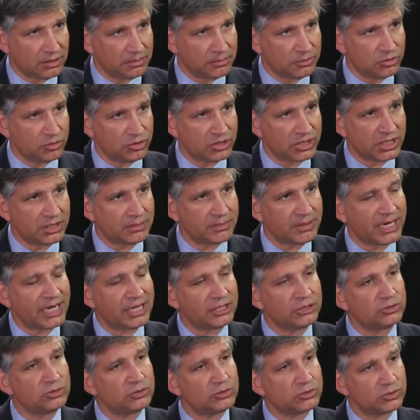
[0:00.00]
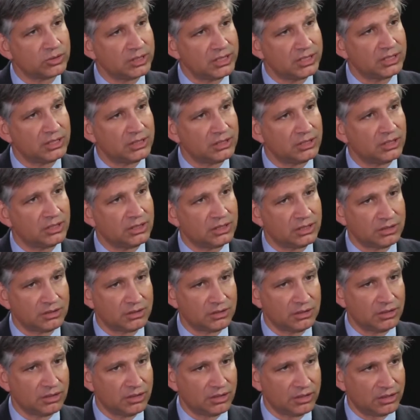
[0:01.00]
museum and how you treat
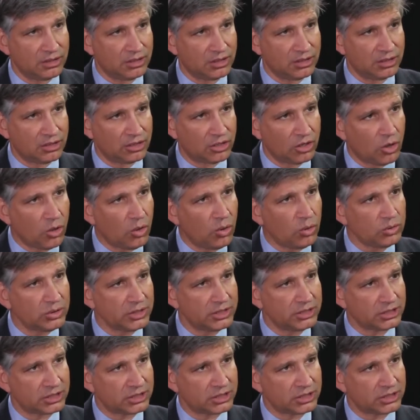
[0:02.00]
the whole